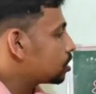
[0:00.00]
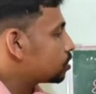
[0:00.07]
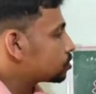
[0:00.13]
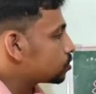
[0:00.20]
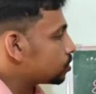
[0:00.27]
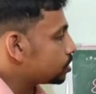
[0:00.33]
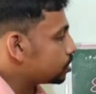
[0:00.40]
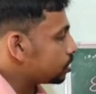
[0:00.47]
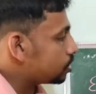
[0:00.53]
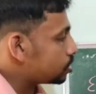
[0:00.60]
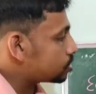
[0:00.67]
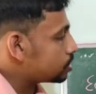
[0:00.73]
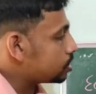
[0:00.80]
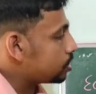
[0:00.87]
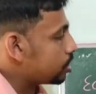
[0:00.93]
So it
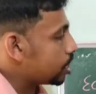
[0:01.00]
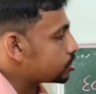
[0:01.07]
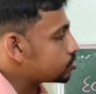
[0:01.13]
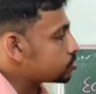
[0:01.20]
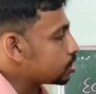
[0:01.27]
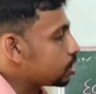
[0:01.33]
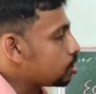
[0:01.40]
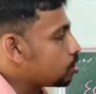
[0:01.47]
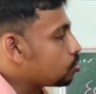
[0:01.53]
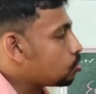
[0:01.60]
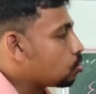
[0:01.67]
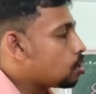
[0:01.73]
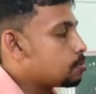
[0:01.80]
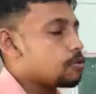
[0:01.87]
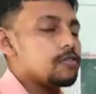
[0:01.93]
is the natural
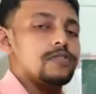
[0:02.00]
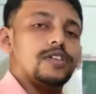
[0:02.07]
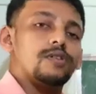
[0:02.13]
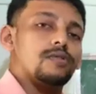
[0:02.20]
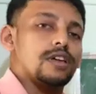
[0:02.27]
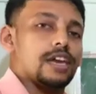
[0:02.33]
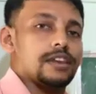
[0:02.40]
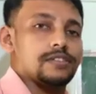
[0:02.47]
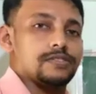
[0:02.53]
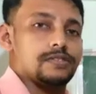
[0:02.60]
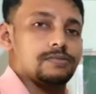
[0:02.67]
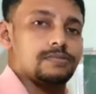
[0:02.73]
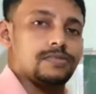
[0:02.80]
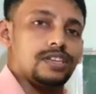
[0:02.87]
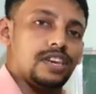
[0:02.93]
home of an
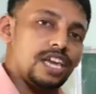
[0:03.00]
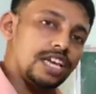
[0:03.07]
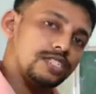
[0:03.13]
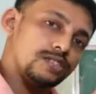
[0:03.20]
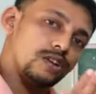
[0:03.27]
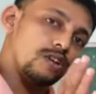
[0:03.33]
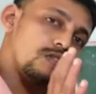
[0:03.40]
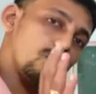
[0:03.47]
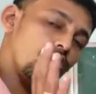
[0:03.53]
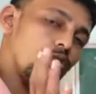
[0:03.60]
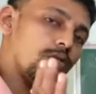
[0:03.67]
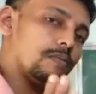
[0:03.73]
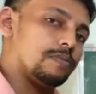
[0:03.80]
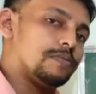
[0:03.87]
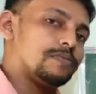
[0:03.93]
organism. The natural
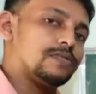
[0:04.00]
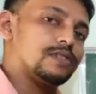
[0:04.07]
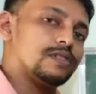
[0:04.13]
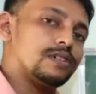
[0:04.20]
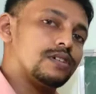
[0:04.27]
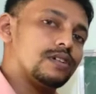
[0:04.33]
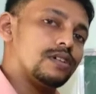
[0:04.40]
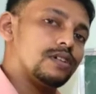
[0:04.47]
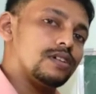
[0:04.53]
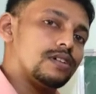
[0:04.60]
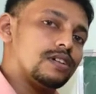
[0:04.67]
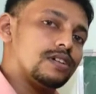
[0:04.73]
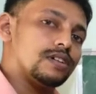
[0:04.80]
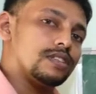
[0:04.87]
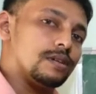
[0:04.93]
home,
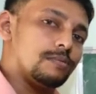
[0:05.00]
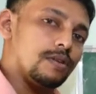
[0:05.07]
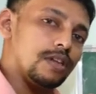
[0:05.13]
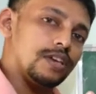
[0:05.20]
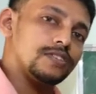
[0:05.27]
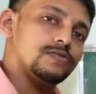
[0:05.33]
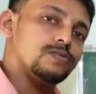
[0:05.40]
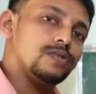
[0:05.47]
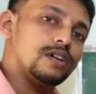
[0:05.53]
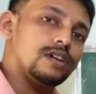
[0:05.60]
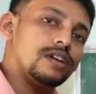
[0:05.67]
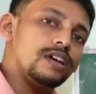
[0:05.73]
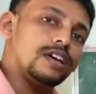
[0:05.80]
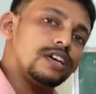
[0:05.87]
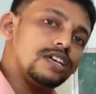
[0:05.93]
the place where
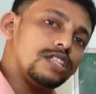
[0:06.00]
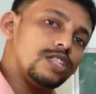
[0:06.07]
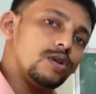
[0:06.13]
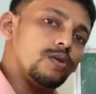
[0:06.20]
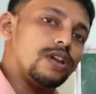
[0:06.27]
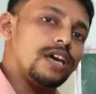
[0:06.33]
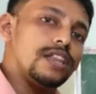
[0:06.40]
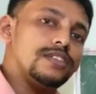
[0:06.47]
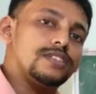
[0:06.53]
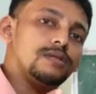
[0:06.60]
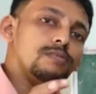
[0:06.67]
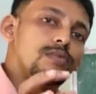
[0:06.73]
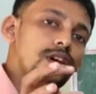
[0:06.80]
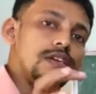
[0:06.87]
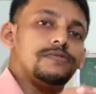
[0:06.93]
the
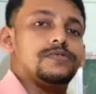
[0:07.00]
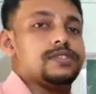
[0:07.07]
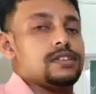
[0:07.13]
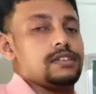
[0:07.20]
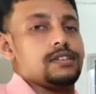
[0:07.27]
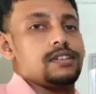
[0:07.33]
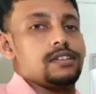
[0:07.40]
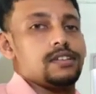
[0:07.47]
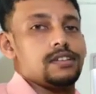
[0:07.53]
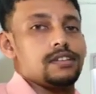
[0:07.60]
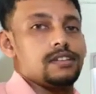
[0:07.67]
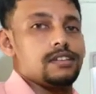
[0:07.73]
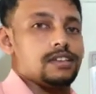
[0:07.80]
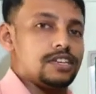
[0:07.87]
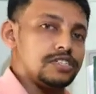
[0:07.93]
organism lives in,
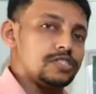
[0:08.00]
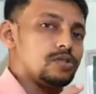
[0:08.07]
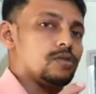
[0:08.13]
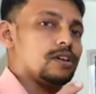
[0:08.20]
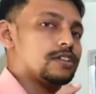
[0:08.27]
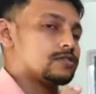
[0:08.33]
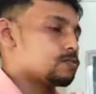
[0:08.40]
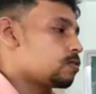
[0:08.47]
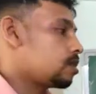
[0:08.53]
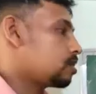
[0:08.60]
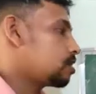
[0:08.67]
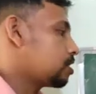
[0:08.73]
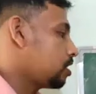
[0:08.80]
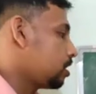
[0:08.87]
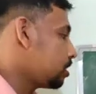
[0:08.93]
is known as what?
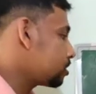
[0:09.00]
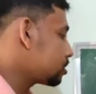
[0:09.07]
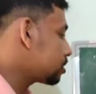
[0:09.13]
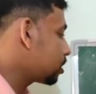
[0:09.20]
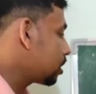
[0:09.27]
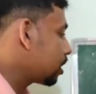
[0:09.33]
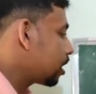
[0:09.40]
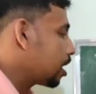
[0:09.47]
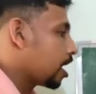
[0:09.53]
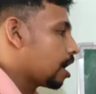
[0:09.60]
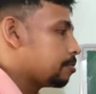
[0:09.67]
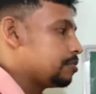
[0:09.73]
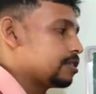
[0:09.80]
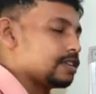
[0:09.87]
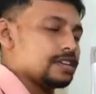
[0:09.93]
Its
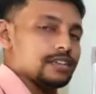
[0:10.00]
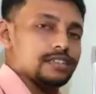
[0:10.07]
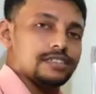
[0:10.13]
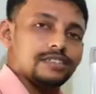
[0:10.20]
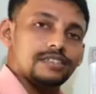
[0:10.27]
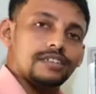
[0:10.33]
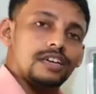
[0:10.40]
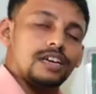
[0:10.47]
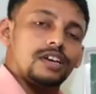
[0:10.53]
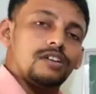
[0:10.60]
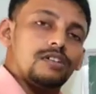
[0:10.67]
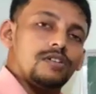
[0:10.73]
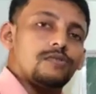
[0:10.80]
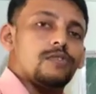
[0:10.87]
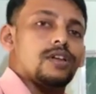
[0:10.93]
habitat.
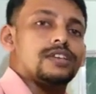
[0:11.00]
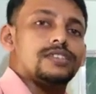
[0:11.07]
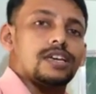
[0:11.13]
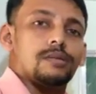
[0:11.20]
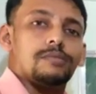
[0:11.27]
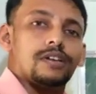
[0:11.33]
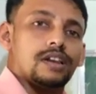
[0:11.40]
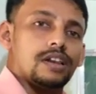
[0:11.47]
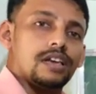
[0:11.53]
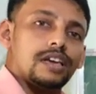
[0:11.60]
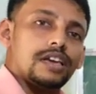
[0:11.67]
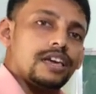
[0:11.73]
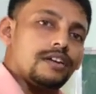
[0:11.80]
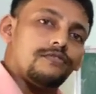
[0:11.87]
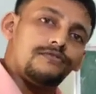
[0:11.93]
Now, for example,
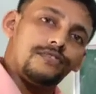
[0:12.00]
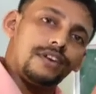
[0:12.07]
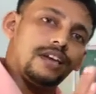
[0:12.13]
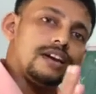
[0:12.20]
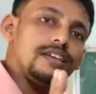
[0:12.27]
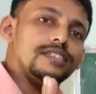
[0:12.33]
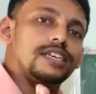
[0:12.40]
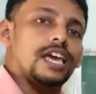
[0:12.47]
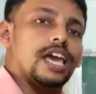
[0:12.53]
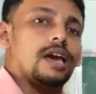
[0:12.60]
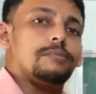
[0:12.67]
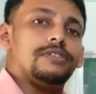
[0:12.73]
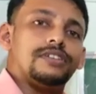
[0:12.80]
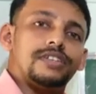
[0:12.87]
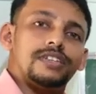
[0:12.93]
a field is a
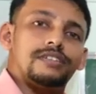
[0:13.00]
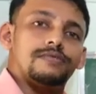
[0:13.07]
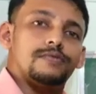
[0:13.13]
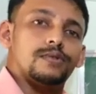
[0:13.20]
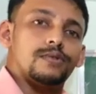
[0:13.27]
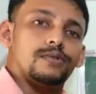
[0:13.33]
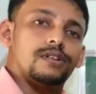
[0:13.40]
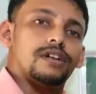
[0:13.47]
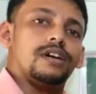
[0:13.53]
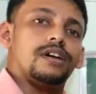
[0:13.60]
habitat for